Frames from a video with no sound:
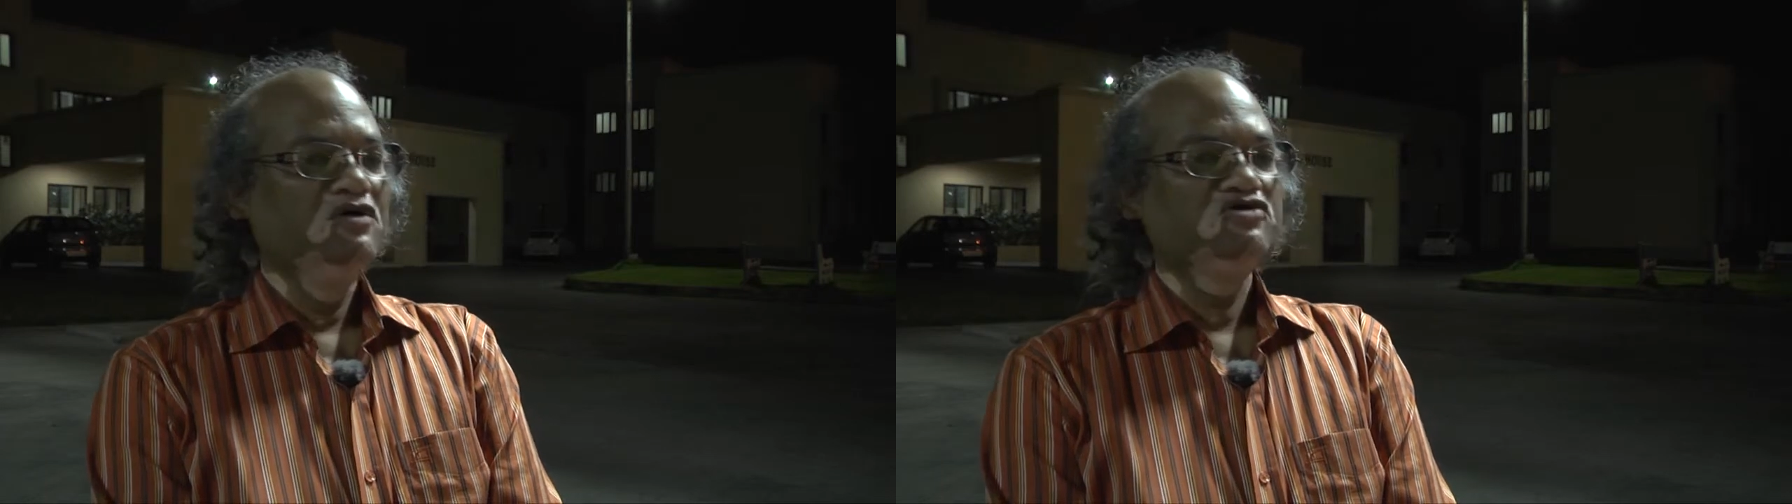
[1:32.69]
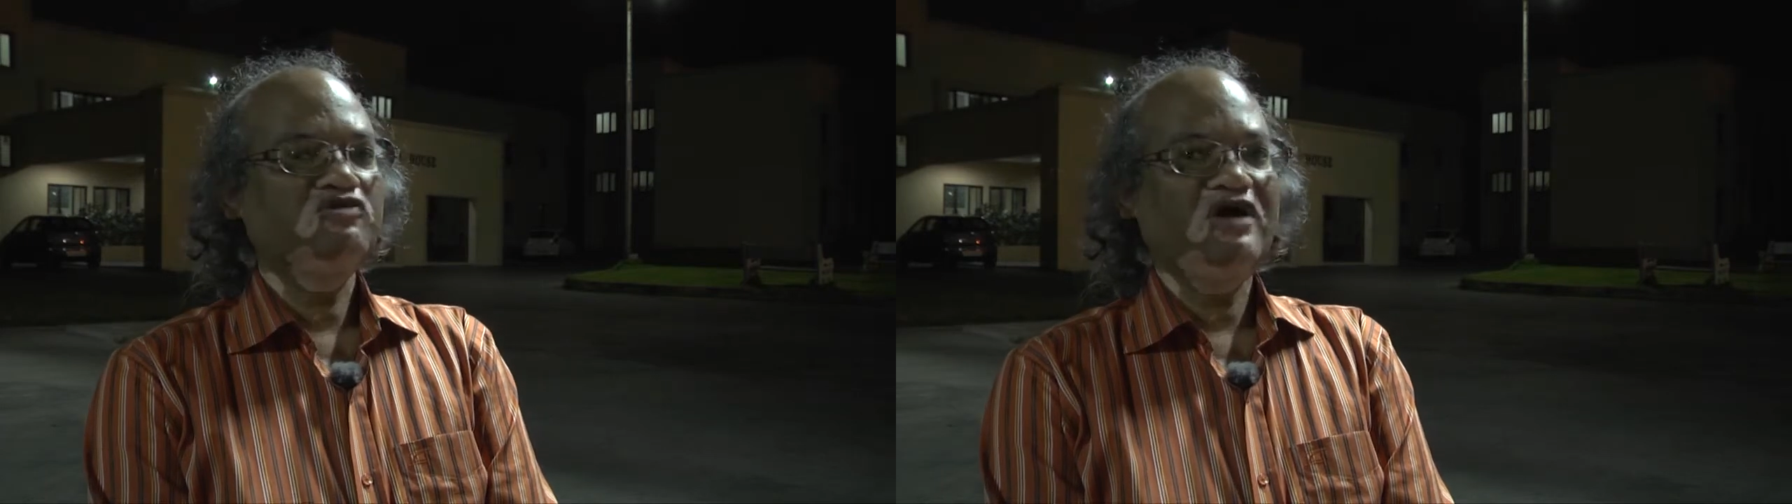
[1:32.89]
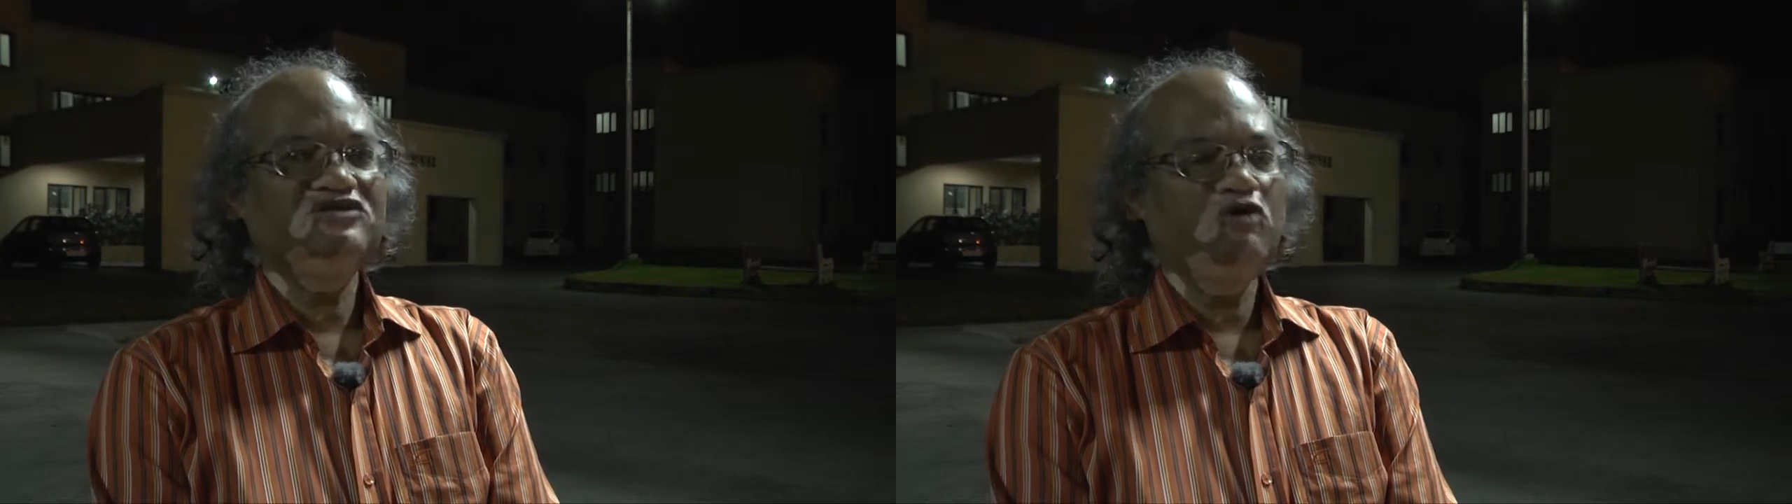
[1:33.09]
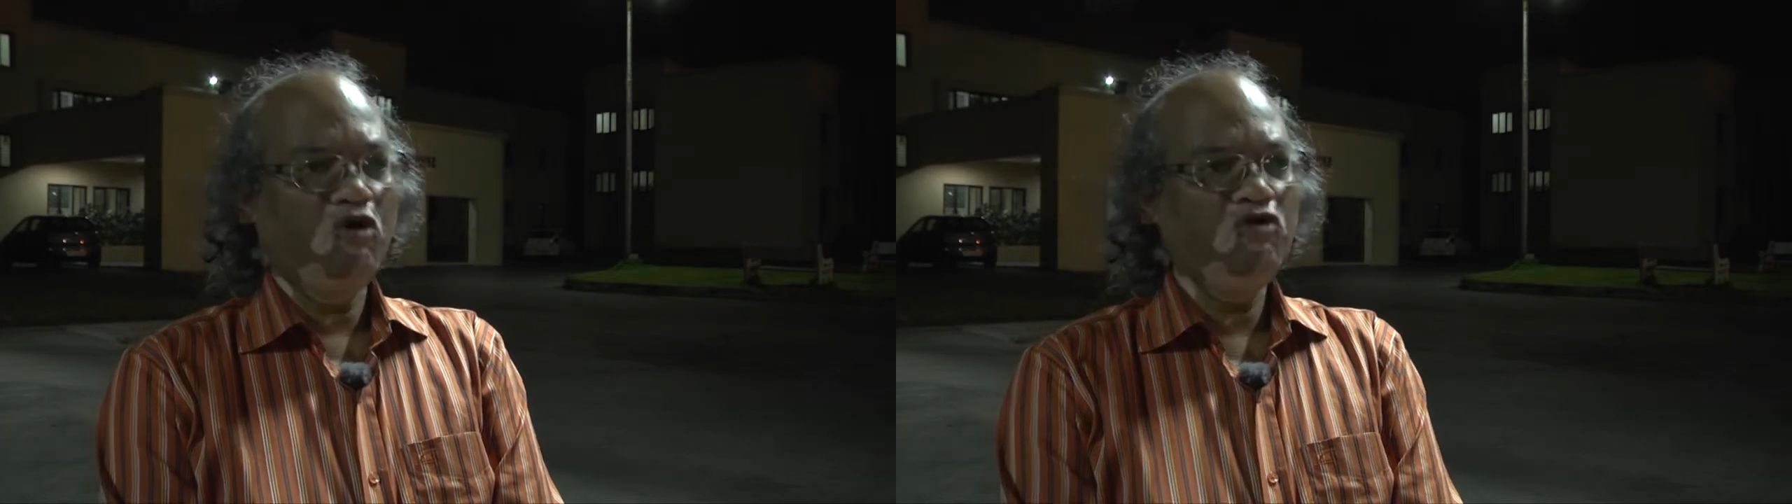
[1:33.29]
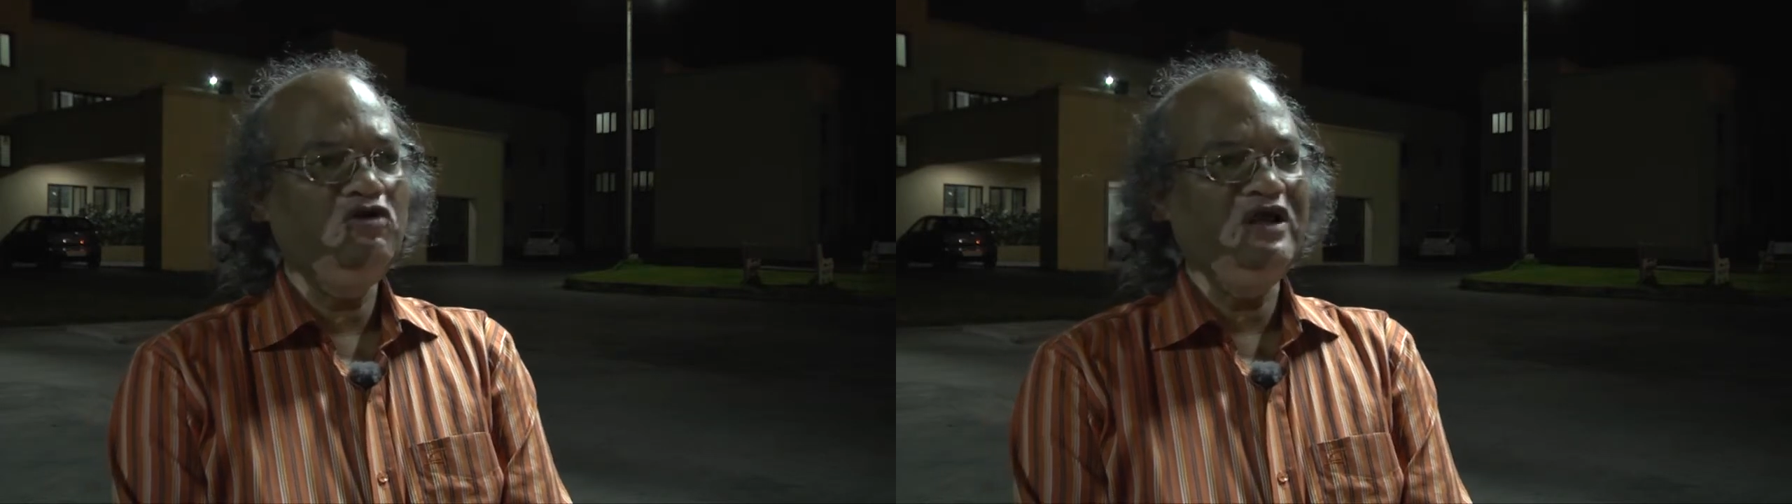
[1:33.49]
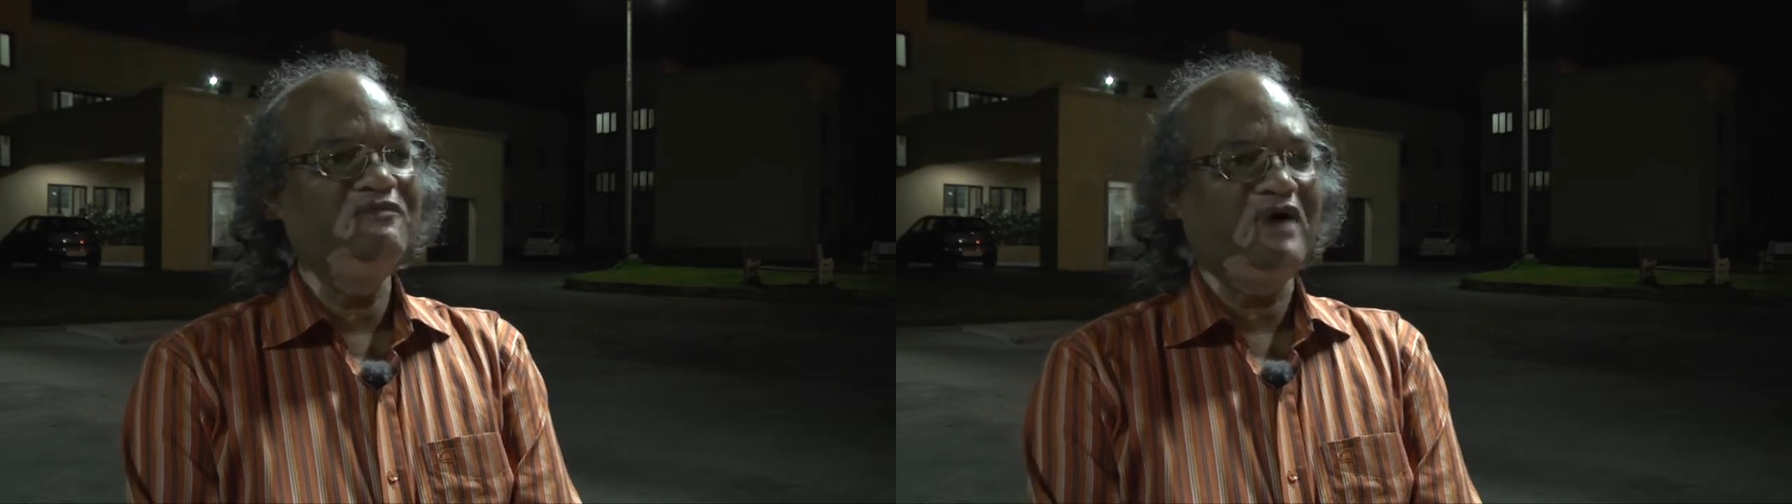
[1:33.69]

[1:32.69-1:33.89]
So as a whole in